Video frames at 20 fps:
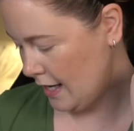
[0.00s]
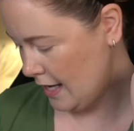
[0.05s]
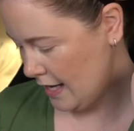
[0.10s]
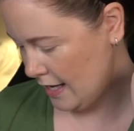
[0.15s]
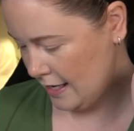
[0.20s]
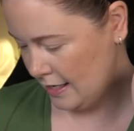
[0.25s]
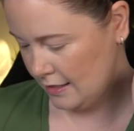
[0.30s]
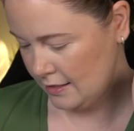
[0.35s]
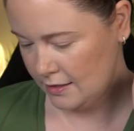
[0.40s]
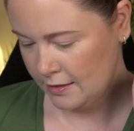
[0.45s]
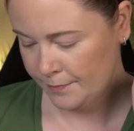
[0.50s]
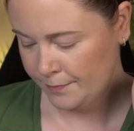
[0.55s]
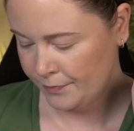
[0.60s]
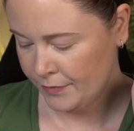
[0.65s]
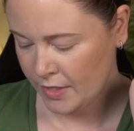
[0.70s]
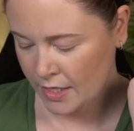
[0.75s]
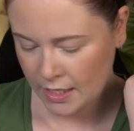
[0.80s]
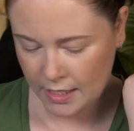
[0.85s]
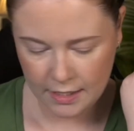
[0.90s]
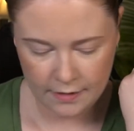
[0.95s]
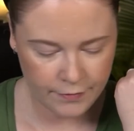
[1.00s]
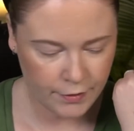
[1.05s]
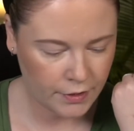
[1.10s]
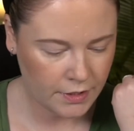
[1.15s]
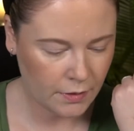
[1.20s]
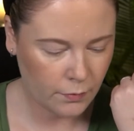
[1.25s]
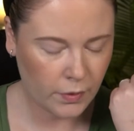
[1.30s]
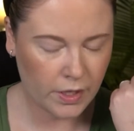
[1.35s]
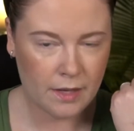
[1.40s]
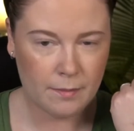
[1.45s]
And if you
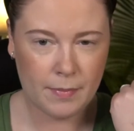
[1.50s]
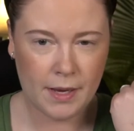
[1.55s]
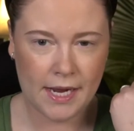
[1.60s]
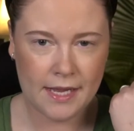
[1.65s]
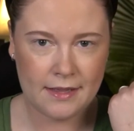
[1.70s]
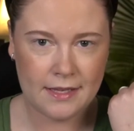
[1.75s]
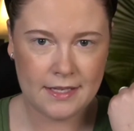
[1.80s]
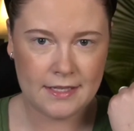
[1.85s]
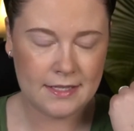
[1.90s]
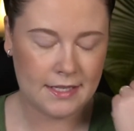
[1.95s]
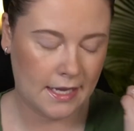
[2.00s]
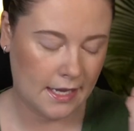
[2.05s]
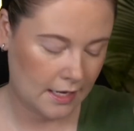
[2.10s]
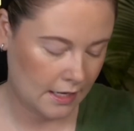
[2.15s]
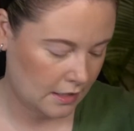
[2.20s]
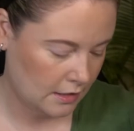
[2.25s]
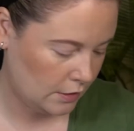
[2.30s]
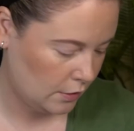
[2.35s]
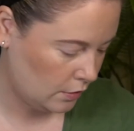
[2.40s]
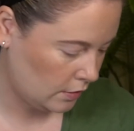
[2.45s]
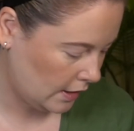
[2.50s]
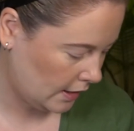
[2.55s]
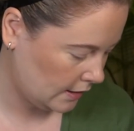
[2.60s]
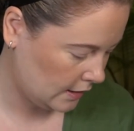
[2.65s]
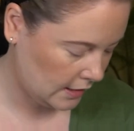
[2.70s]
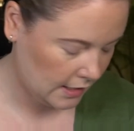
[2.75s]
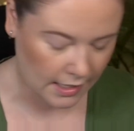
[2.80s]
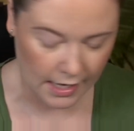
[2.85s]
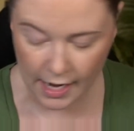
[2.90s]
did want to buy this and you thought the